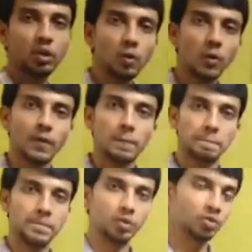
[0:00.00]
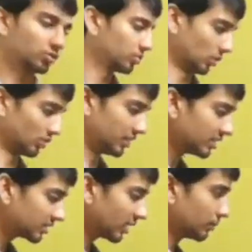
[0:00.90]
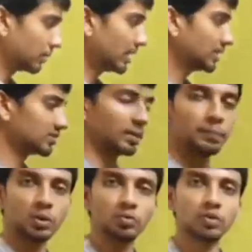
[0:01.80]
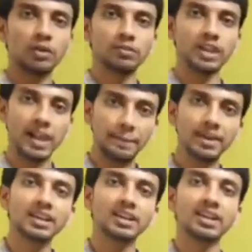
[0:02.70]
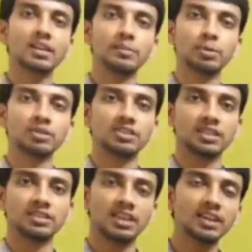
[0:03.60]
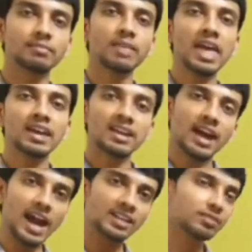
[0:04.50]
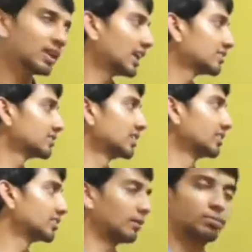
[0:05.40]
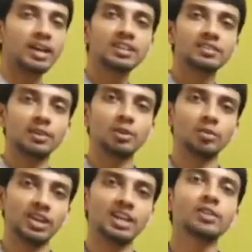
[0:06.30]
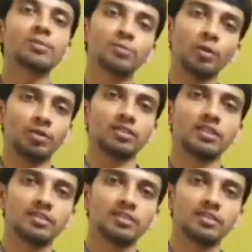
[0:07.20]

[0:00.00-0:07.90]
to mu. So this completes the proof of Lebesgue decomposition theorem, as well as this completes unit 4.